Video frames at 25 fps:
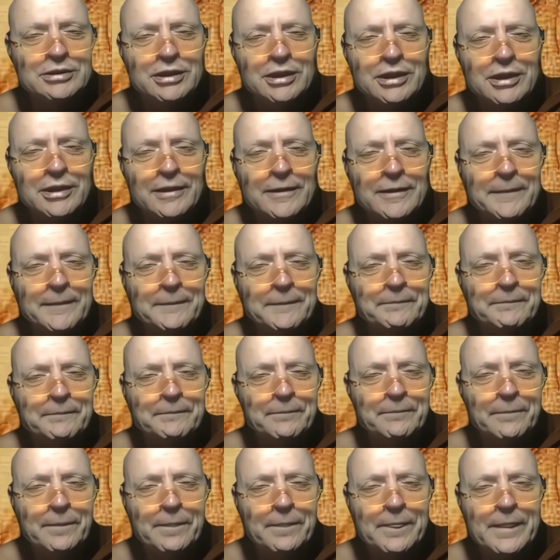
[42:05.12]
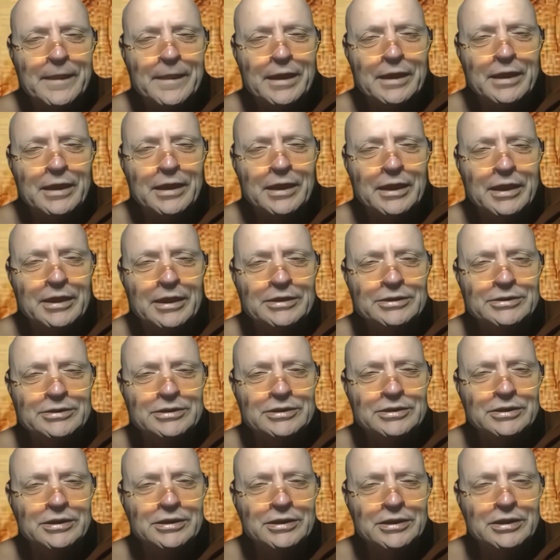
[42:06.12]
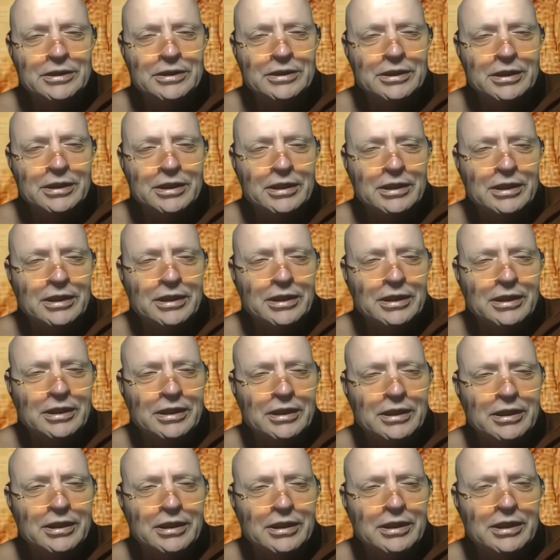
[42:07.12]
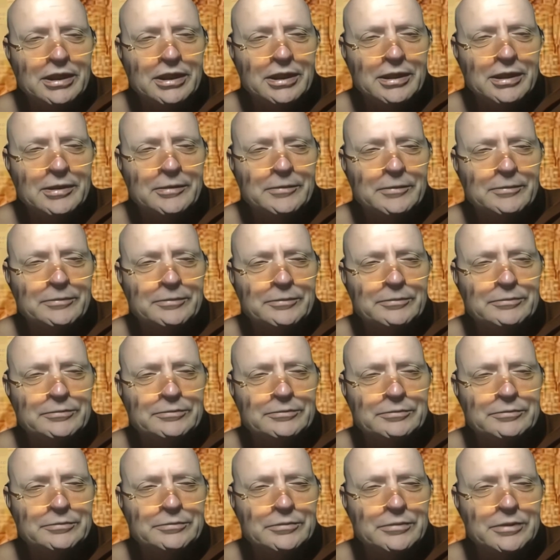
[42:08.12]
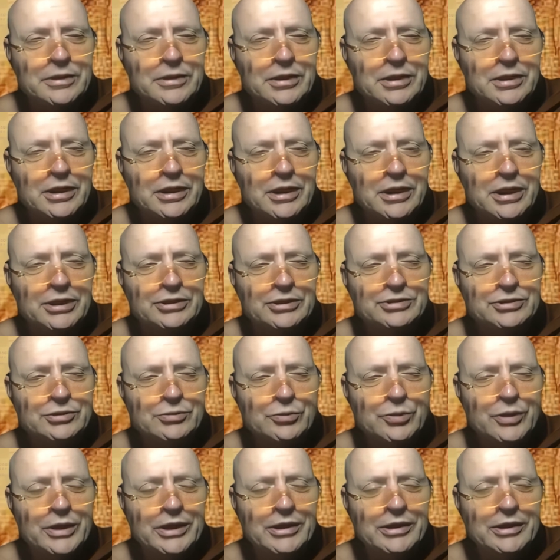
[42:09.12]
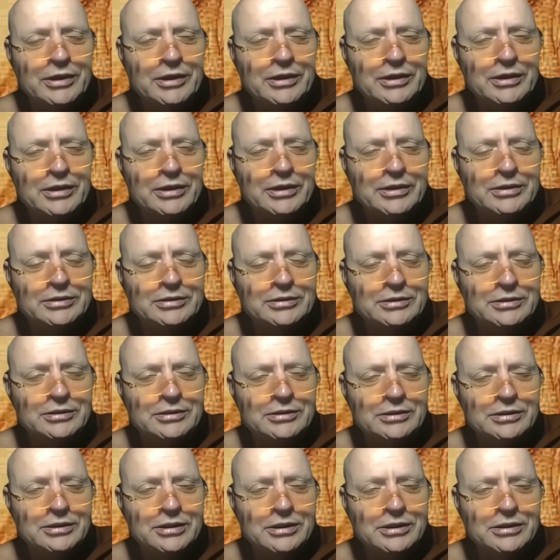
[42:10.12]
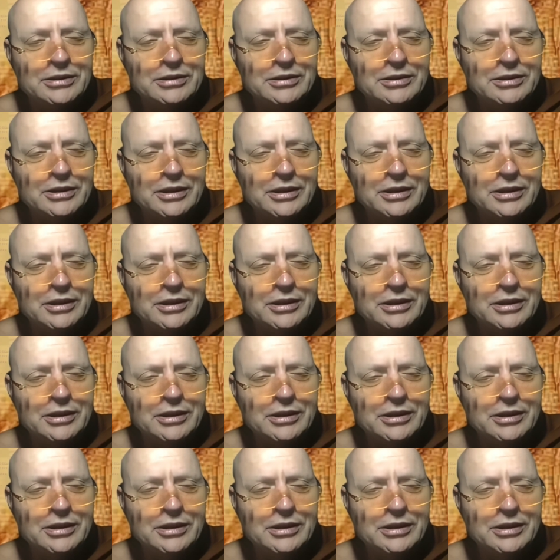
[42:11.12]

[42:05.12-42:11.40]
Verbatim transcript: um, is um, is a way that that that